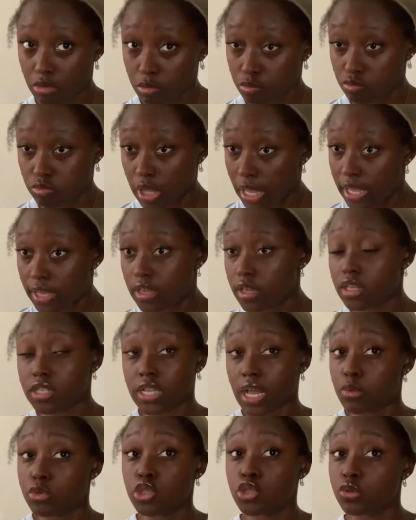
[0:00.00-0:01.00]
like, cause I
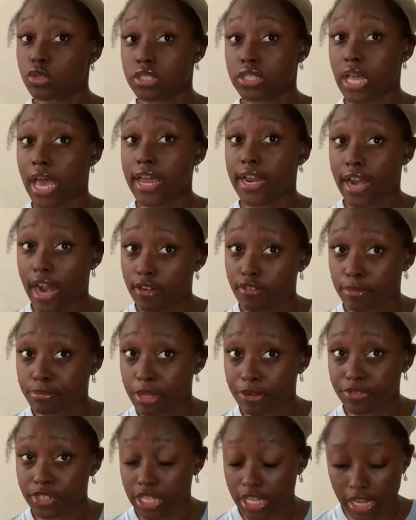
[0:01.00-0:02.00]
was too excited. I ripped
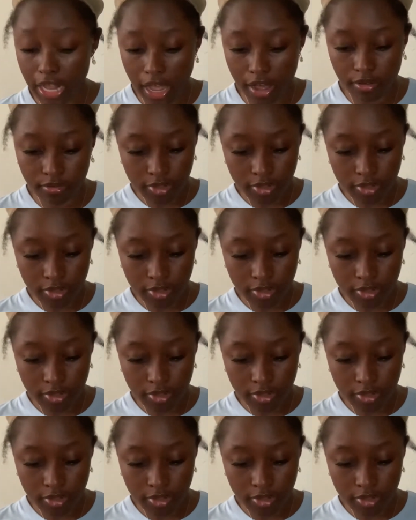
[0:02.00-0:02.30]
everything out.